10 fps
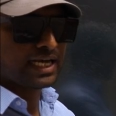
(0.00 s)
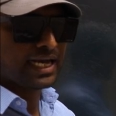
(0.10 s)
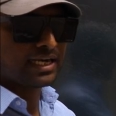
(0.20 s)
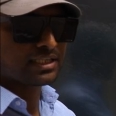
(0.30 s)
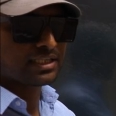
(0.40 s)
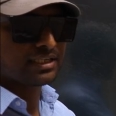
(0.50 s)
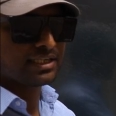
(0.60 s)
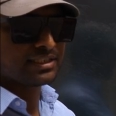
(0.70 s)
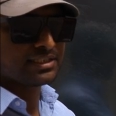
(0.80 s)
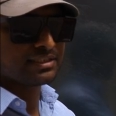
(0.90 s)
add the
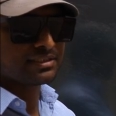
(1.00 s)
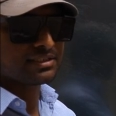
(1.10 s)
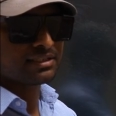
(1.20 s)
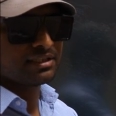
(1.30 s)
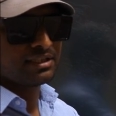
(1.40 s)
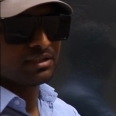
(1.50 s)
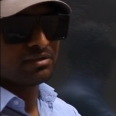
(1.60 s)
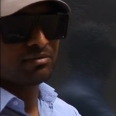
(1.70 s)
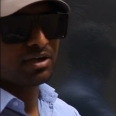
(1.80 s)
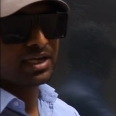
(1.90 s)
digits
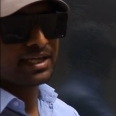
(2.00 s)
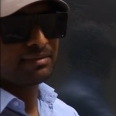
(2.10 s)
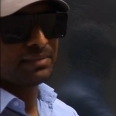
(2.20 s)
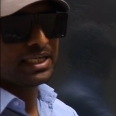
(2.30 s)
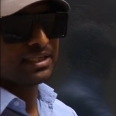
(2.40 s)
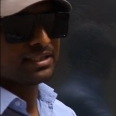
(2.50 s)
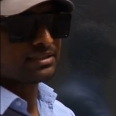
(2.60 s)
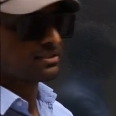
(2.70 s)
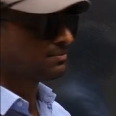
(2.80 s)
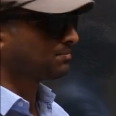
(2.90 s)
what I mean is